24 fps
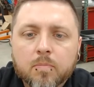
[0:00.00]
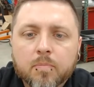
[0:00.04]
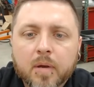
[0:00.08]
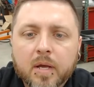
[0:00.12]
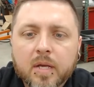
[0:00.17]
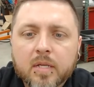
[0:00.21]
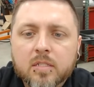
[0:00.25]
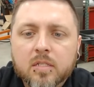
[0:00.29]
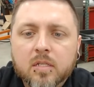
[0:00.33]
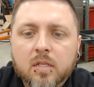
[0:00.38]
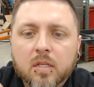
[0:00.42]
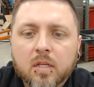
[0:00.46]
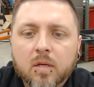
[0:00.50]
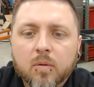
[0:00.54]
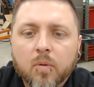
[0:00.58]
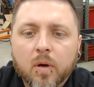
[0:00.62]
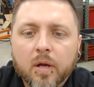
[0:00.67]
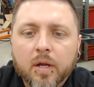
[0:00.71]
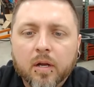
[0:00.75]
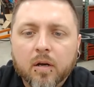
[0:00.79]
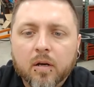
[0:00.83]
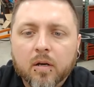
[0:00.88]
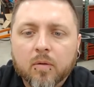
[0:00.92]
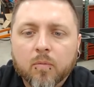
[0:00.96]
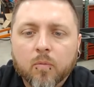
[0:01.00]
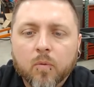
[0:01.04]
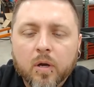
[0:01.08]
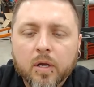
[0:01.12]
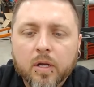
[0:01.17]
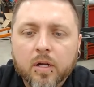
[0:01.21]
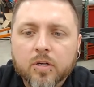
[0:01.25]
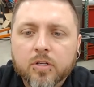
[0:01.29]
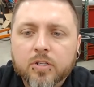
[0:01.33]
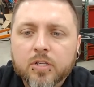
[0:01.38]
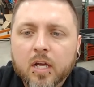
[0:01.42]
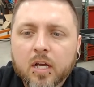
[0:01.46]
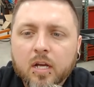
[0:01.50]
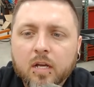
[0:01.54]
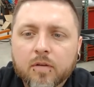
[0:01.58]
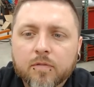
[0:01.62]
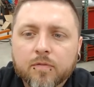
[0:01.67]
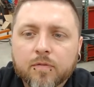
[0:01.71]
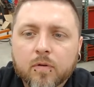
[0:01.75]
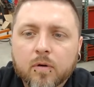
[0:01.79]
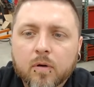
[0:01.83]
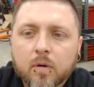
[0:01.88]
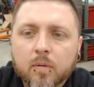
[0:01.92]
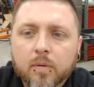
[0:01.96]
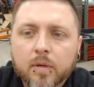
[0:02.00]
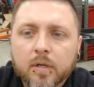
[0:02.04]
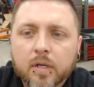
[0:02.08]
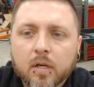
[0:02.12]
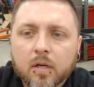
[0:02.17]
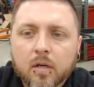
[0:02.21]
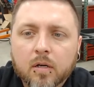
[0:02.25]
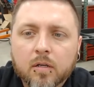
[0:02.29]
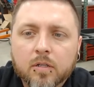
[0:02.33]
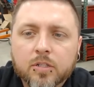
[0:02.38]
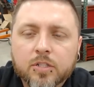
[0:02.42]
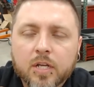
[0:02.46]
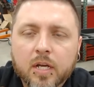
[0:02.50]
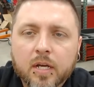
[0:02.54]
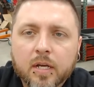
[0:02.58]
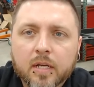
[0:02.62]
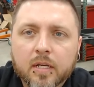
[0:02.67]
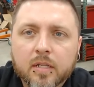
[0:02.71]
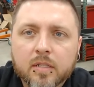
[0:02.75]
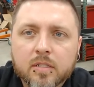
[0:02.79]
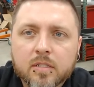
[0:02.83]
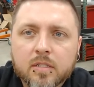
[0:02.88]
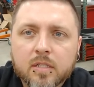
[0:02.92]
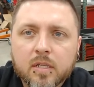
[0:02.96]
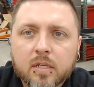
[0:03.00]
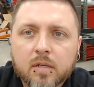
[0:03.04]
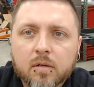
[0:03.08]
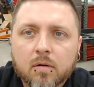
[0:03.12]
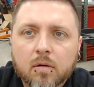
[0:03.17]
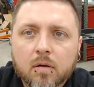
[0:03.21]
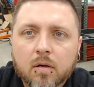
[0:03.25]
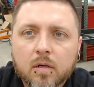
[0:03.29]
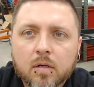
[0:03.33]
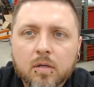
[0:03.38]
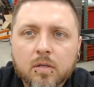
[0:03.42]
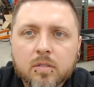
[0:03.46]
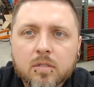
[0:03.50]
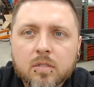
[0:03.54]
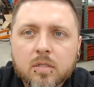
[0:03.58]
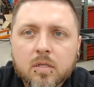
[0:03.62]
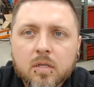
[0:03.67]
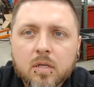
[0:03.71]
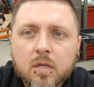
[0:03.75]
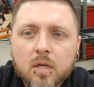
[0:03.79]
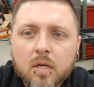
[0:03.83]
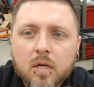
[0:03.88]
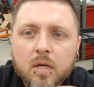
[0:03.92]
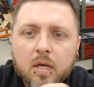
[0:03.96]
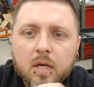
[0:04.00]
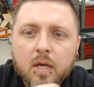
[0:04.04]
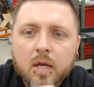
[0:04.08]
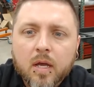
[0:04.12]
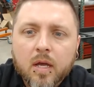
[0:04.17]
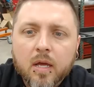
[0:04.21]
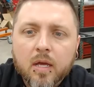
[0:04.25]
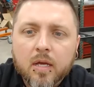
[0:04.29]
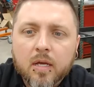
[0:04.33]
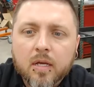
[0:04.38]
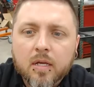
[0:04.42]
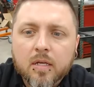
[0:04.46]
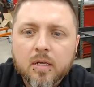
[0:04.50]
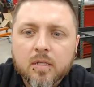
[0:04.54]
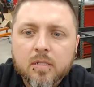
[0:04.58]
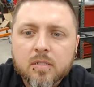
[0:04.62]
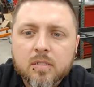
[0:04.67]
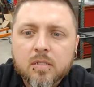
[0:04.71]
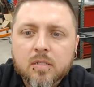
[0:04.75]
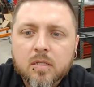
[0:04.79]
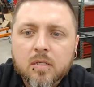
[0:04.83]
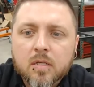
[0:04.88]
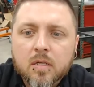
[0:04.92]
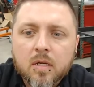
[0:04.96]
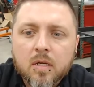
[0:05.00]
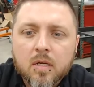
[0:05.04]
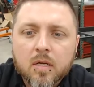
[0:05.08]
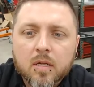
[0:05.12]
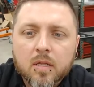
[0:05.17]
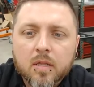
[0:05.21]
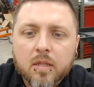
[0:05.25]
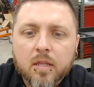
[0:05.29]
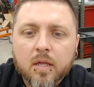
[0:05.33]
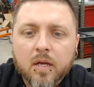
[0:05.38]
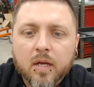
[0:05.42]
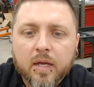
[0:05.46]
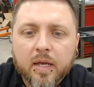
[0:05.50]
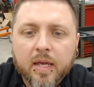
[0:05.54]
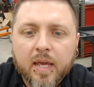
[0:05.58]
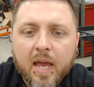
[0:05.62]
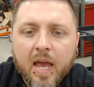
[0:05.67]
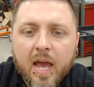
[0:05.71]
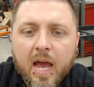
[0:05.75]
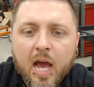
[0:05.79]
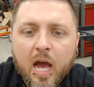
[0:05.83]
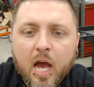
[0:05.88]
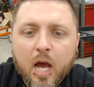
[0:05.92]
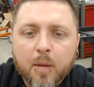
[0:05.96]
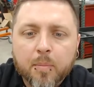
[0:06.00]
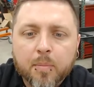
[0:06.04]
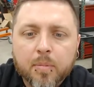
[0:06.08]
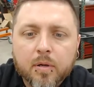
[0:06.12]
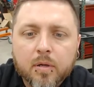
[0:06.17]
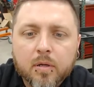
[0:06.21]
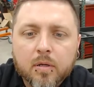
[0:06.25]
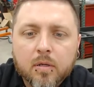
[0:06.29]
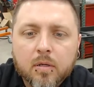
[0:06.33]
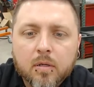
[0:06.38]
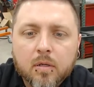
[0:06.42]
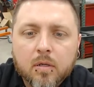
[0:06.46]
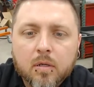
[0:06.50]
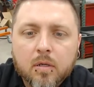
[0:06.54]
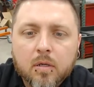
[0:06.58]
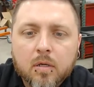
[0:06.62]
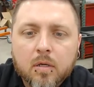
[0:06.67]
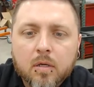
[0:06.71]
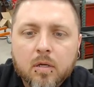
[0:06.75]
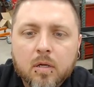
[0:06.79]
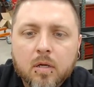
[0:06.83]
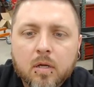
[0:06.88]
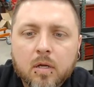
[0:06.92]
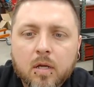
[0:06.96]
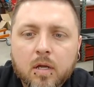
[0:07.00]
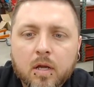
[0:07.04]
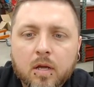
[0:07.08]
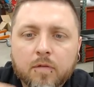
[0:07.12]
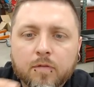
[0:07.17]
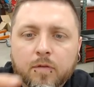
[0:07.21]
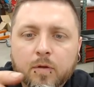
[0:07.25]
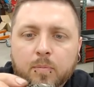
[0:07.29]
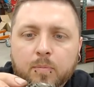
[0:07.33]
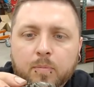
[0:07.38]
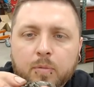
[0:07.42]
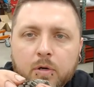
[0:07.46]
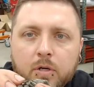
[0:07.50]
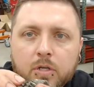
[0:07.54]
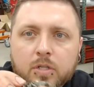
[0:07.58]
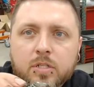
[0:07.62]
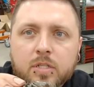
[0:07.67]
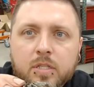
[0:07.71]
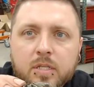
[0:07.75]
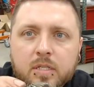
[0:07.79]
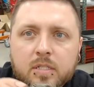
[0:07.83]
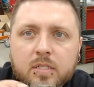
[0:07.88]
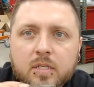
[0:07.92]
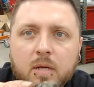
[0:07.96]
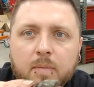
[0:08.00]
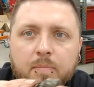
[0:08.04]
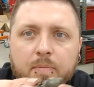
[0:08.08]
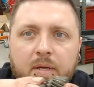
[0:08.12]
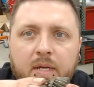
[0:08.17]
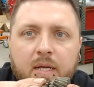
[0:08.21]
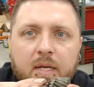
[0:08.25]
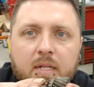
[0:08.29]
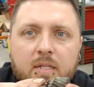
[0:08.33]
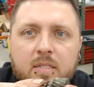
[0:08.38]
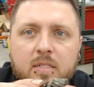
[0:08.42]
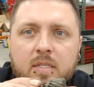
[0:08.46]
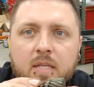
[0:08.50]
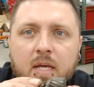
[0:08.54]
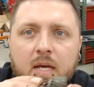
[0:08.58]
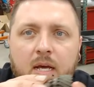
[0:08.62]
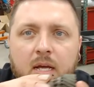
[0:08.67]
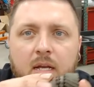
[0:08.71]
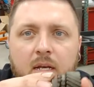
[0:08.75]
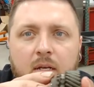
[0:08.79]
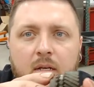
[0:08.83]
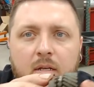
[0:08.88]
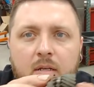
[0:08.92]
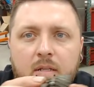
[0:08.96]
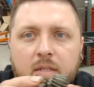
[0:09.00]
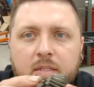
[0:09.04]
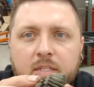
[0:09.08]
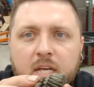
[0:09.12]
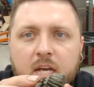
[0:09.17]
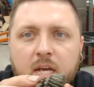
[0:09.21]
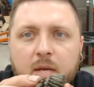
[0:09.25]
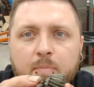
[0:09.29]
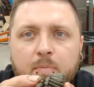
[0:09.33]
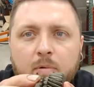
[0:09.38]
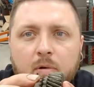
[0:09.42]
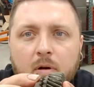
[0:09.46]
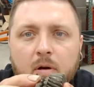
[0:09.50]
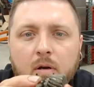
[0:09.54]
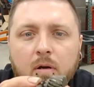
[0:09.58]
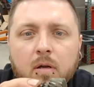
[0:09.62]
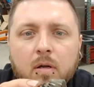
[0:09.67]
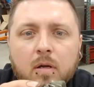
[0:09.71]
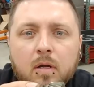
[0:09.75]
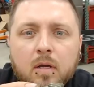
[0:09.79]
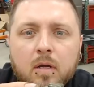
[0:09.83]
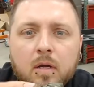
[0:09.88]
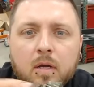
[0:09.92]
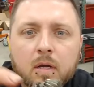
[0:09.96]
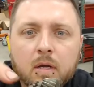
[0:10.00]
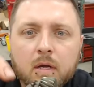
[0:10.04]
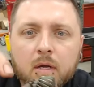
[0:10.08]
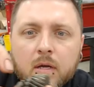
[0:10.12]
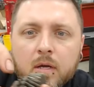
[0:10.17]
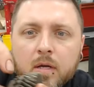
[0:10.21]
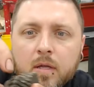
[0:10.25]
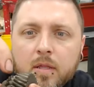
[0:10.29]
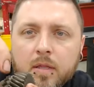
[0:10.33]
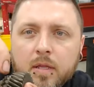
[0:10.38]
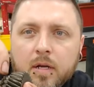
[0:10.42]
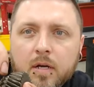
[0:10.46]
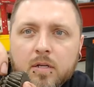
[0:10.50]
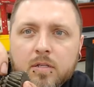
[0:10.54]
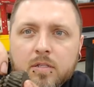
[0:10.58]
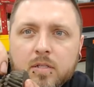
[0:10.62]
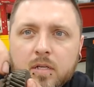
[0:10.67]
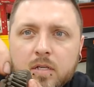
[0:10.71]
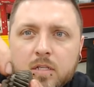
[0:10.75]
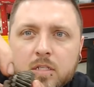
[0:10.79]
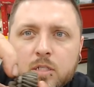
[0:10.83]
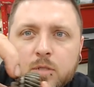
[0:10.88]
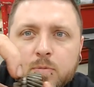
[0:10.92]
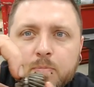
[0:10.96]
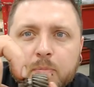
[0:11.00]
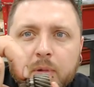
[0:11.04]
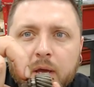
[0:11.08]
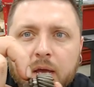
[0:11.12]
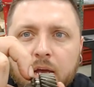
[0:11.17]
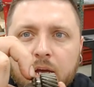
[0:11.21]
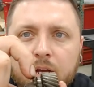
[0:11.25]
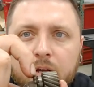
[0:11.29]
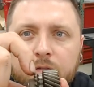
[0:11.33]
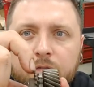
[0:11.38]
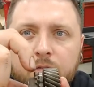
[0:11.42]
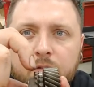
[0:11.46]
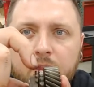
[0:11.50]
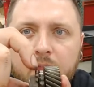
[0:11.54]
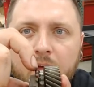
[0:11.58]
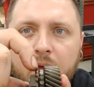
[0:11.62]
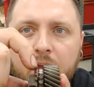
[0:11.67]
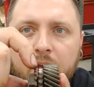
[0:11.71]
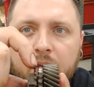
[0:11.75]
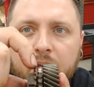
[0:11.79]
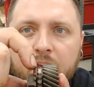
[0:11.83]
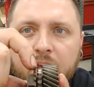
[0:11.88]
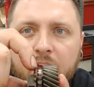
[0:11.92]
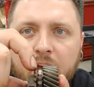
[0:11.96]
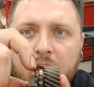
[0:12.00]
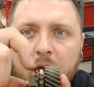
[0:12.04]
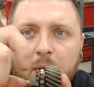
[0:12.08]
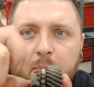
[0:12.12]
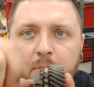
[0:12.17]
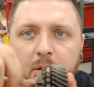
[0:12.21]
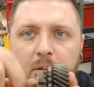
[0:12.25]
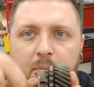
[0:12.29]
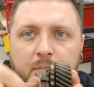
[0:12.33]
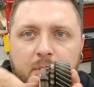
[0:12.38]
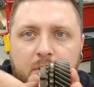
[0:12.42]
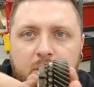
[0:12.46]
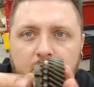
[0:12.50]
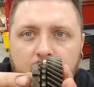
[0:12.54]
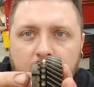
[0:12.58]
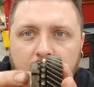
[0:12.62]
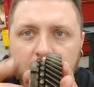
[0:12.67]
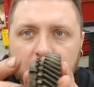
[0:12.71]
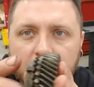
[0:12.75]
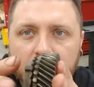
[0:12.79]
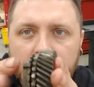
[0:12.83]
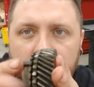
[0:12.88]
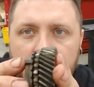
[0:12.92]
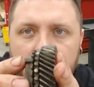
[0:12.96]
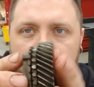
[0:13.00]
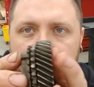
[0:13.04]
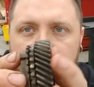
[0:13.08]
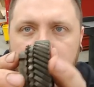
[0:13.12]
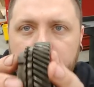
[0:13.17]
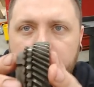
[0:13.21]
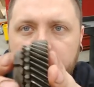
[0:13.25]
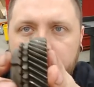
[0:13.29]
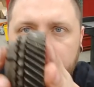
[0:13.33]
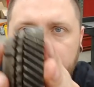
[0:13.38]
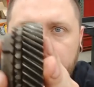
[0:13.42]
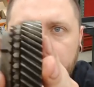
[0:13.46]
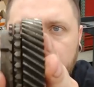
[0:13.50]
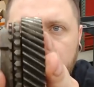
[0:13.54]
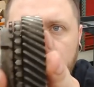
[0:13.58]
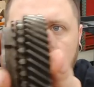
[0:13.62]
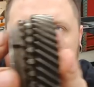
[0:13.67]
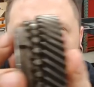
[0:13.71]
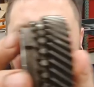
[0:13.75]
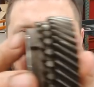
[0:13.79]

basically what you're, what you're checking for when you're checking synchros is the gap. If you push this up against that taper, there's a spec for that gap in between those two.